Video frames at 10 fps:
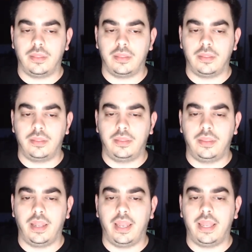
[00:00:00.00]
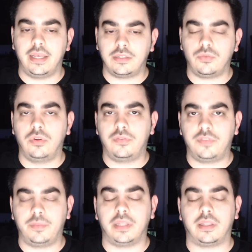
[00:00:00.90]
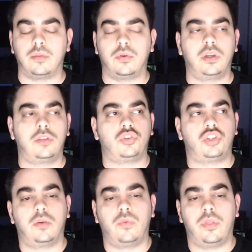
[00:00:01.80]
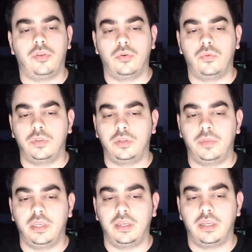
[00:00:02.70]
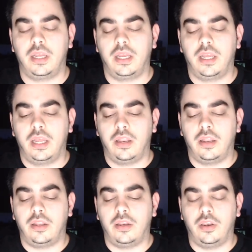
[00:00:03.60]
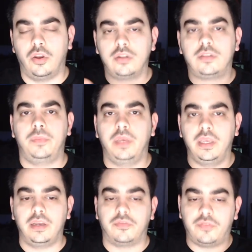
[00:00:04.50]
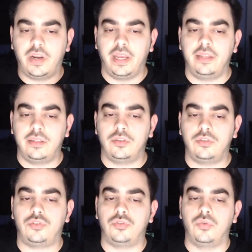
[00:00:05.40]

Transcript: The last wolf tip that I'm going to share with you would be not being afraid to